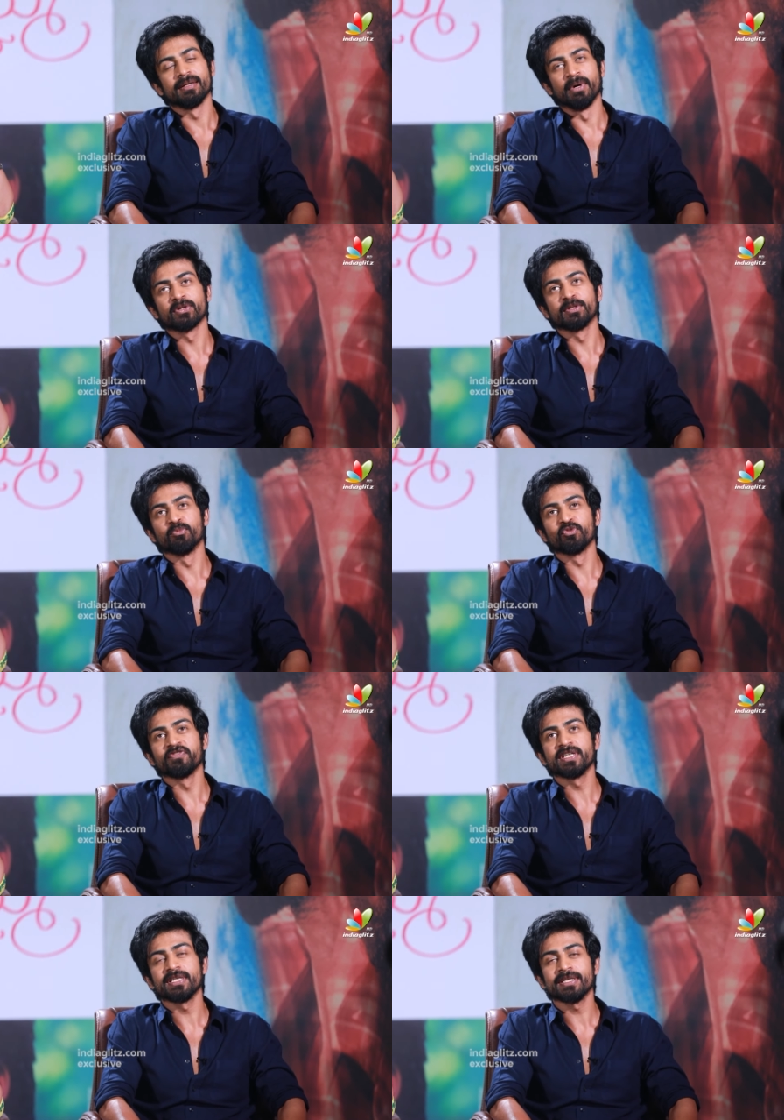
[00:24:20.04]
About the
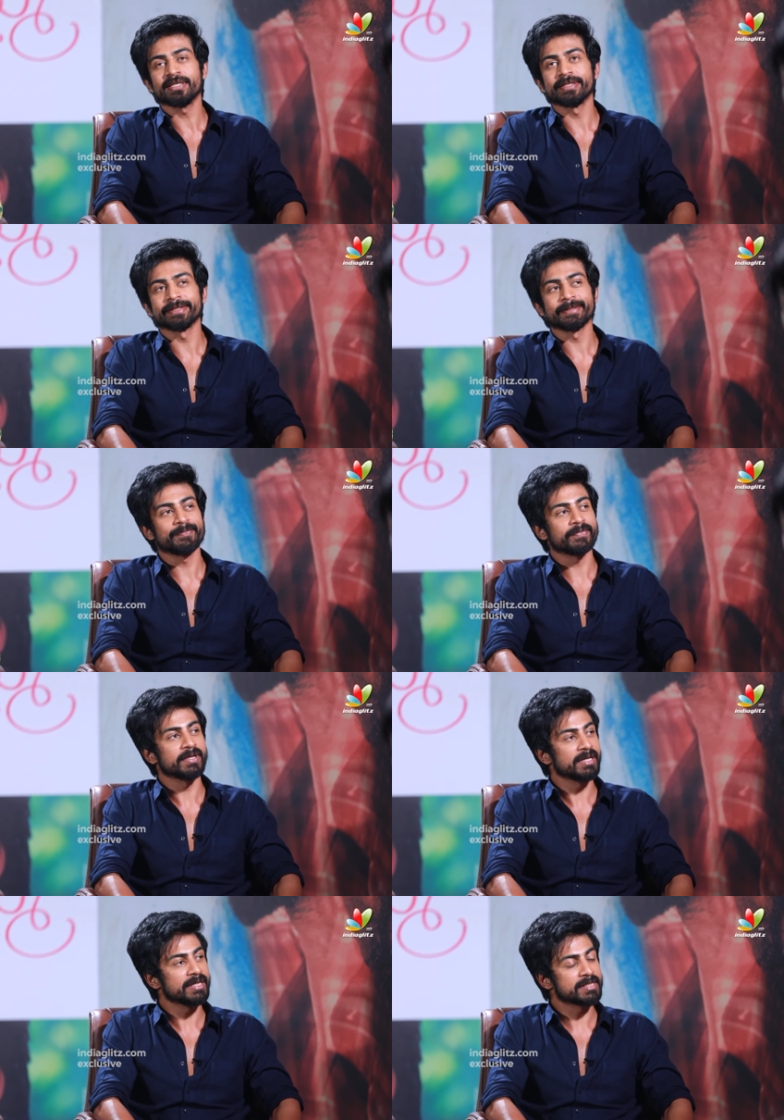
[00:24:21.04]
movie,
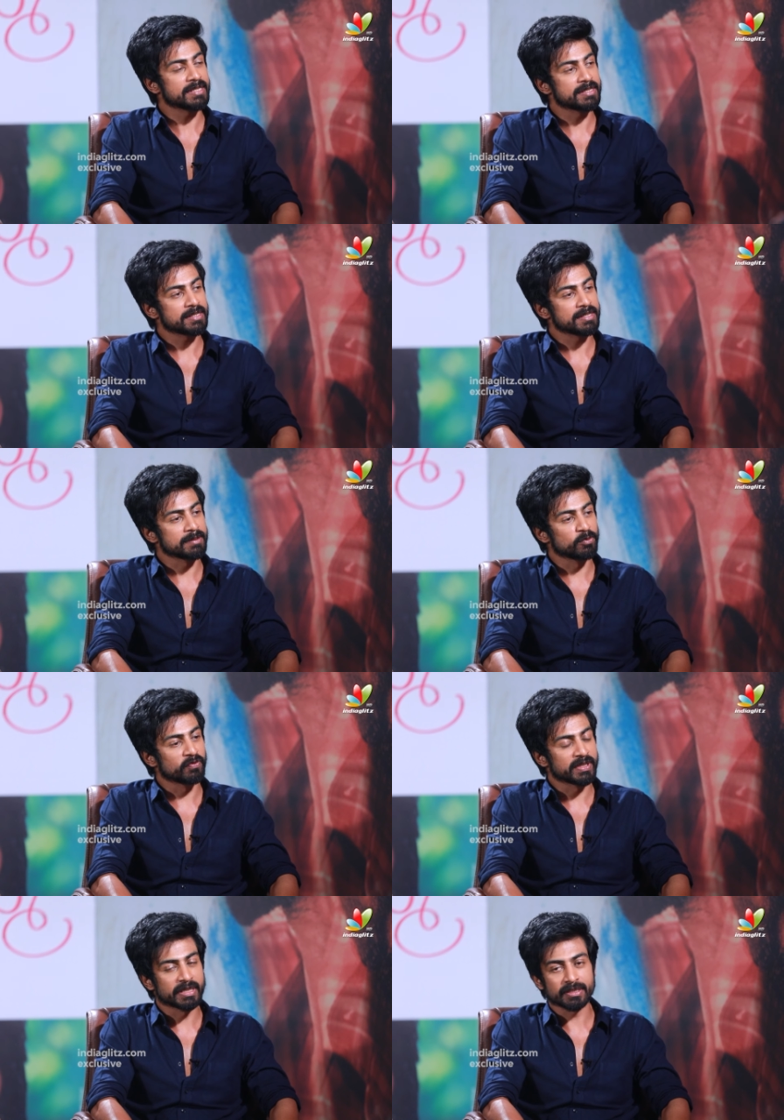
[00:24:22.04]
it's a
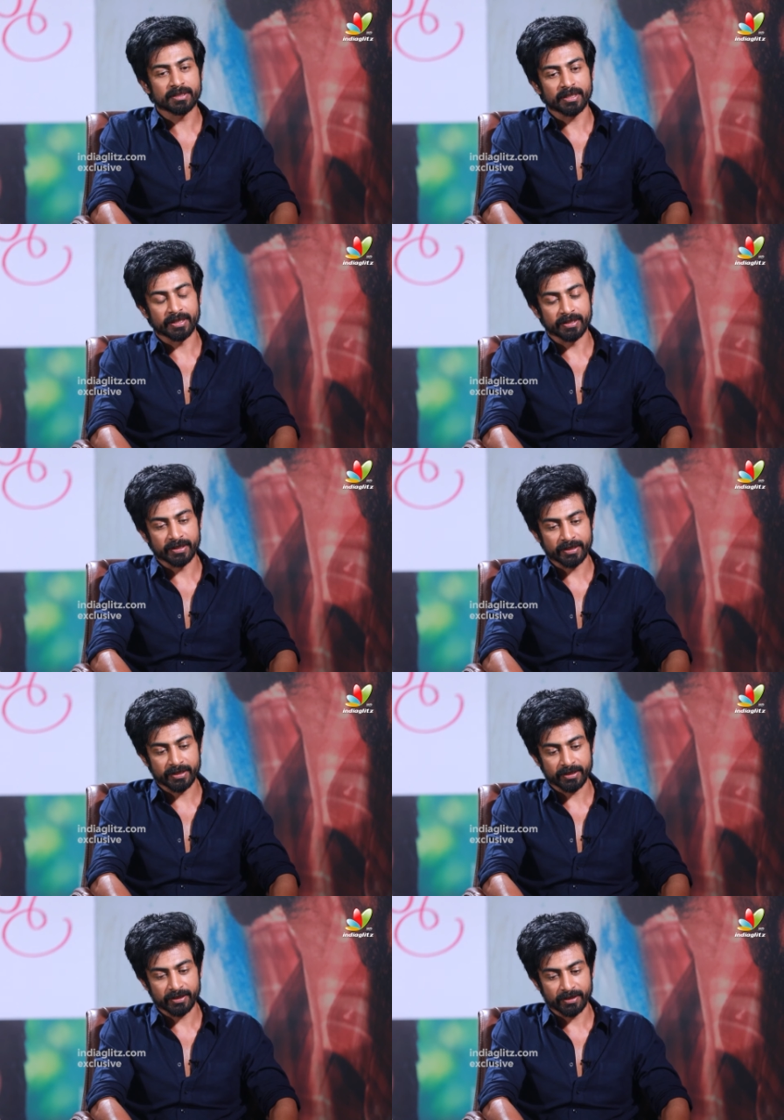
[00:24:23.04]
movie that I
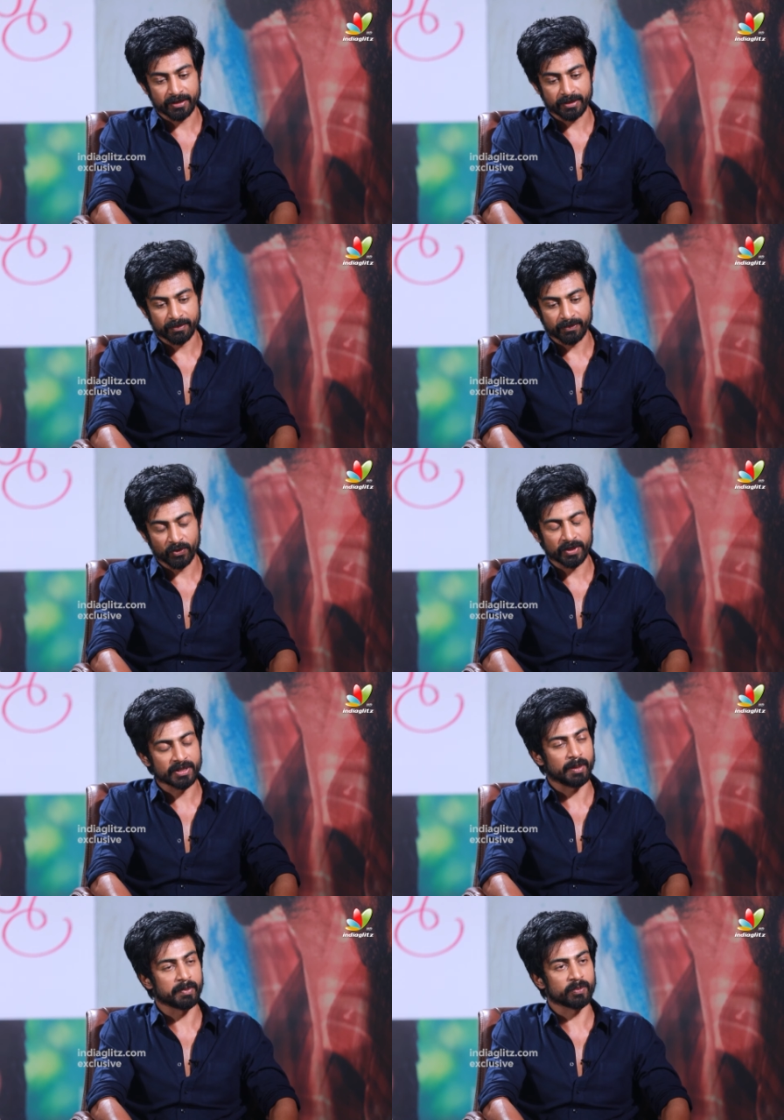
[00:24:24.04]
think you
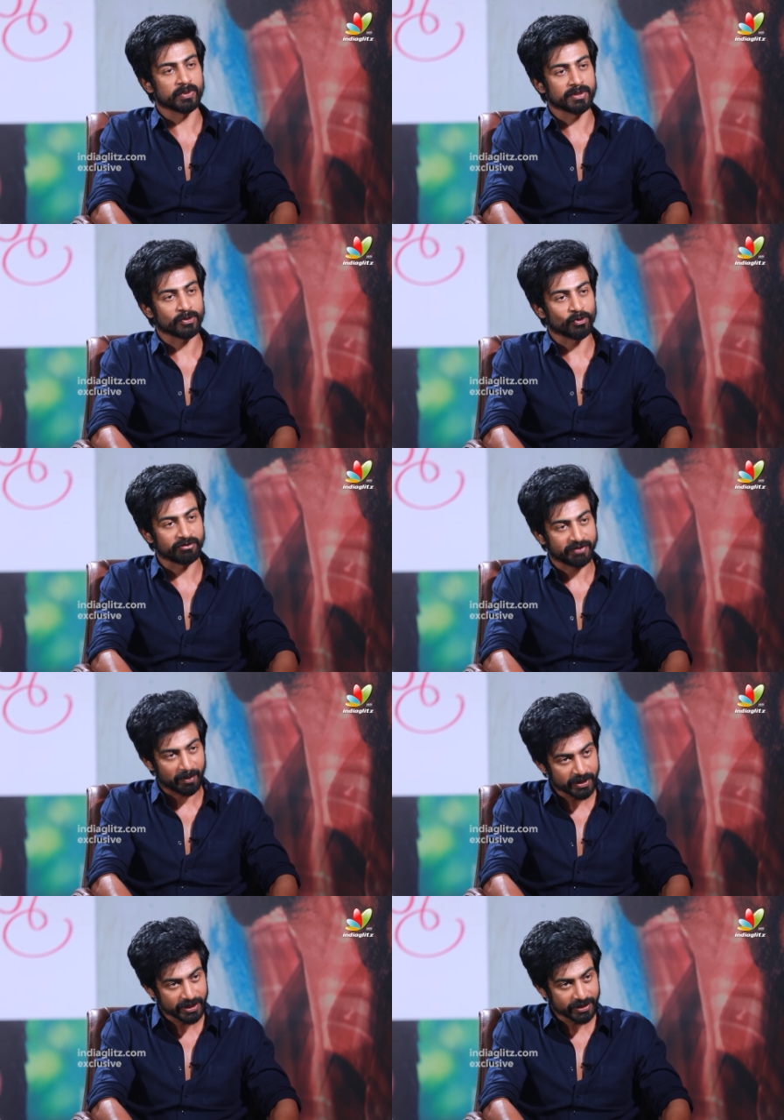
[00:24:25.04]
can come in with your
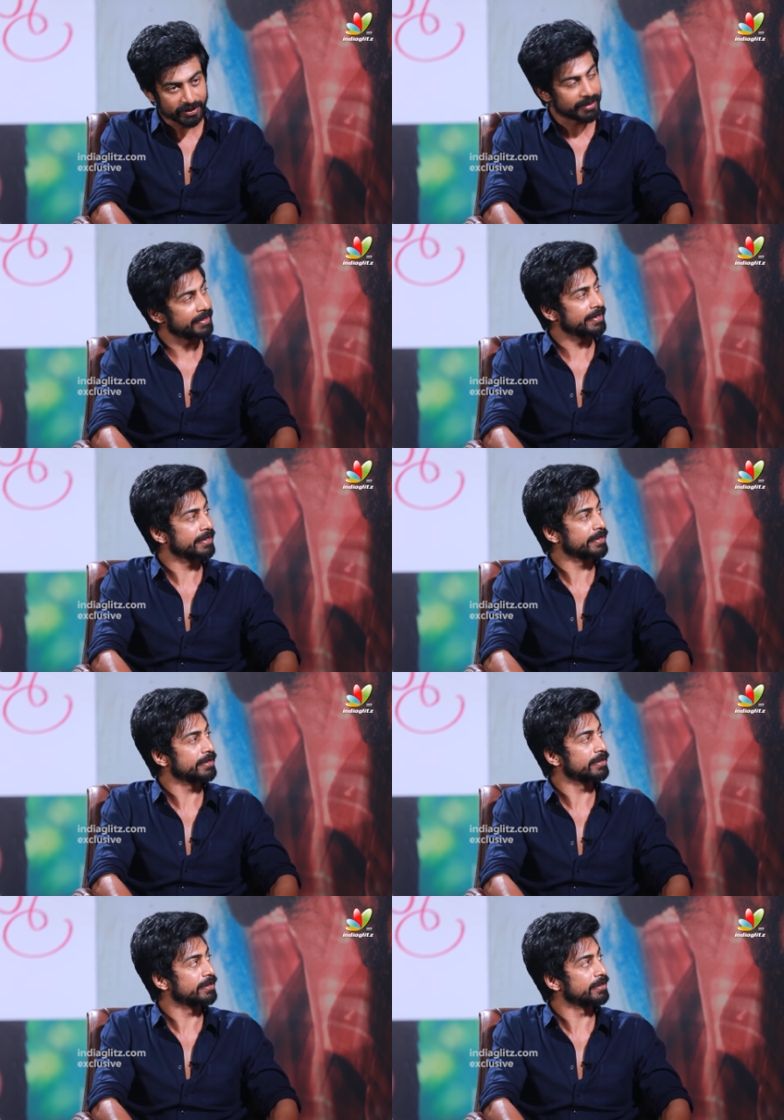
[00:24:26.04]
family and